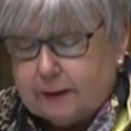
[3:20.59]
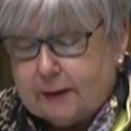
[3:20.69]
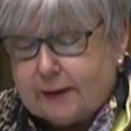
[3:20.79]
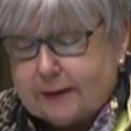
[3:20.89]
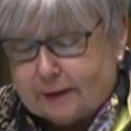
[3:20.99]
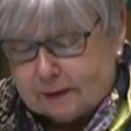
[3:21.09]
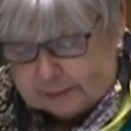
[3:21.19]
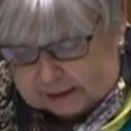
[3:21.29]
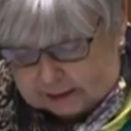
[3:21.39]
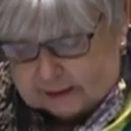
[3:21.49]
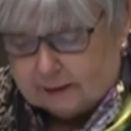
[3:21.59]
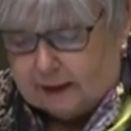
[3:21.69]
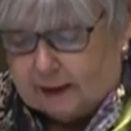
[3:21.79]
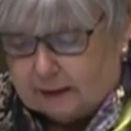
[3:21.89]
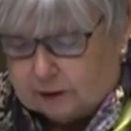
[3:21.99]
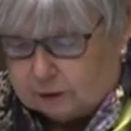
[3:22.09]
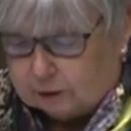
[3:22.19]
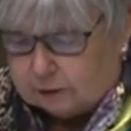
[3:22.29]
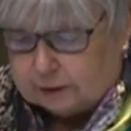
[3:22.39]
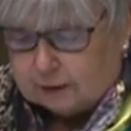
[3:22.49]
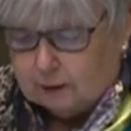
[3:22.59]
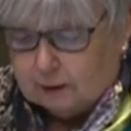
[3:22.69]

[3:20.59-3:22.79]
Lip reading: discriminatory attitudes